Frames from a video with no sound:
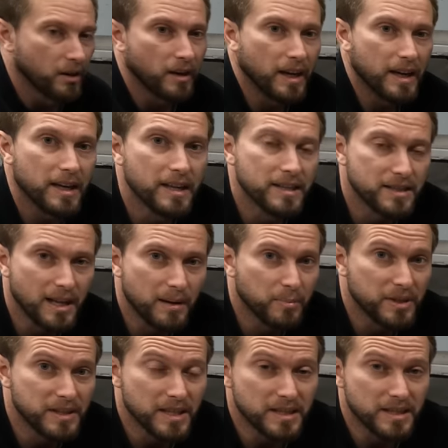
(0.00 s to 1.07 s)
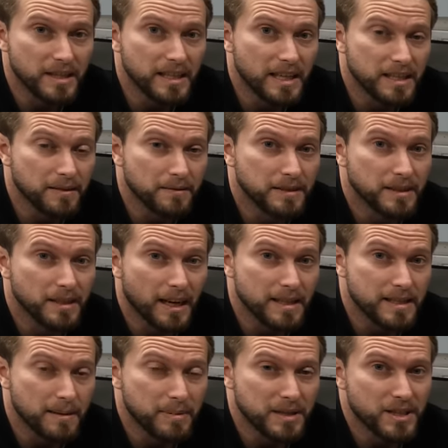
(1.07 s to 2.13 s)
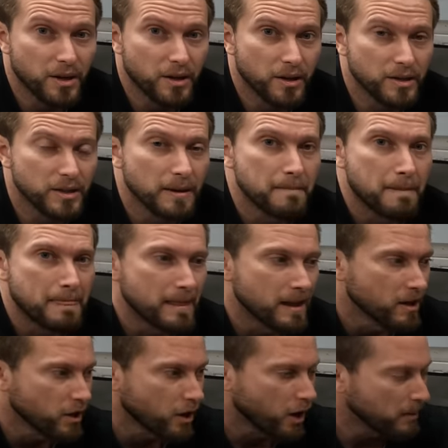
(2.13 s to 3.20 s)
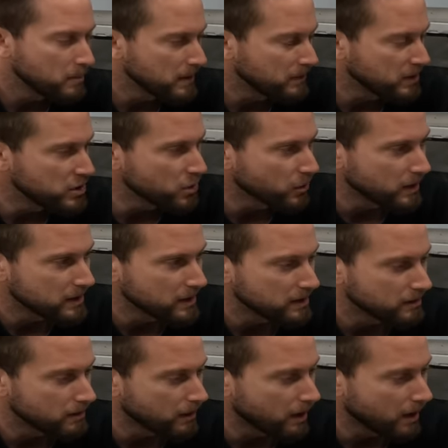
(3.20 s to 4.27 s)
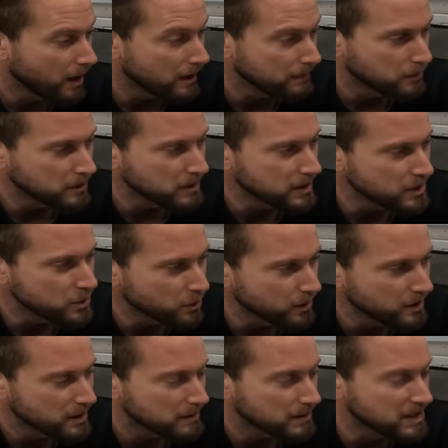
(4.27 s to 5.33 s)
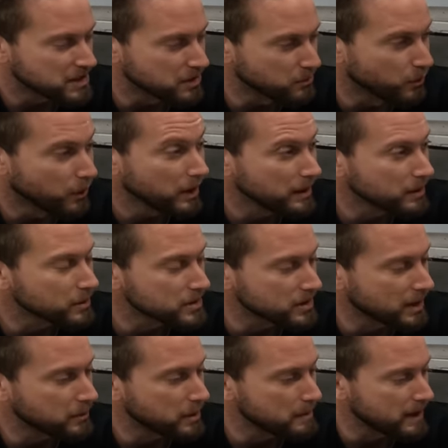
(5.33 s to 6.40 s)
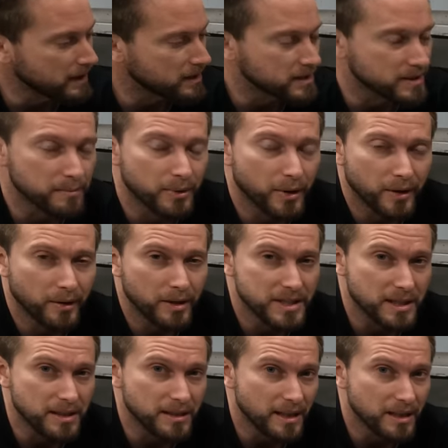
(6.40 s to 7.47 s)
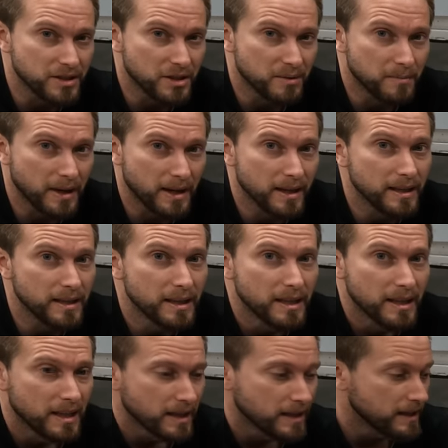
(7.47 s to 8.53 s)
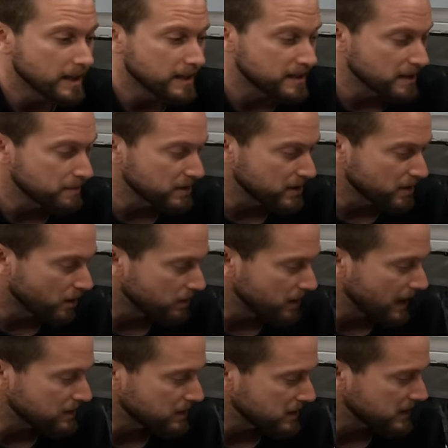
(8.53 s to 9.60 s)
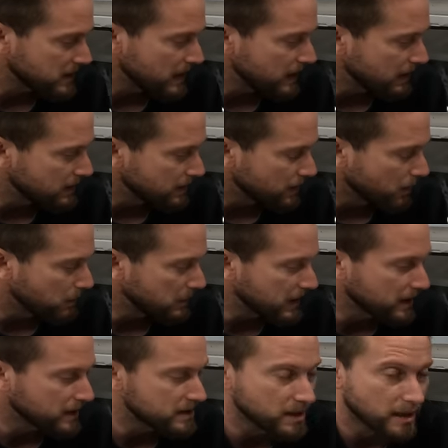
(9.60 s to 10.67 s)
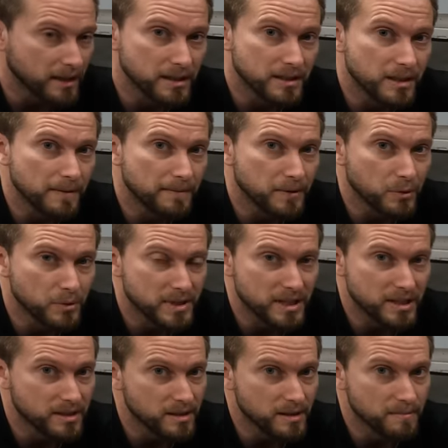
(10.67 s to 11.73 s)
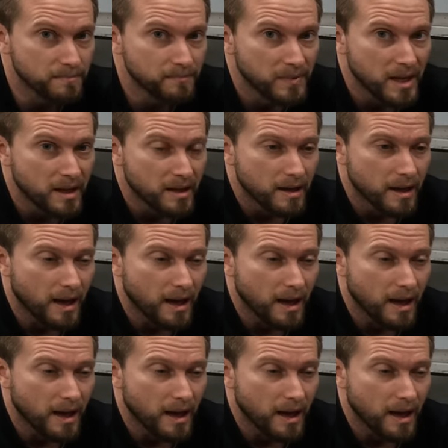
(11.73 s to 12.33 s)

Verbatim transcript: Alright, so that brings us to the end of today's episode. I hope you've enjoyed it. I've really enjoyed it because it really looks like we're making some progress in the engine bay. Next episode, as I said, we're getting stuck into the fuel system,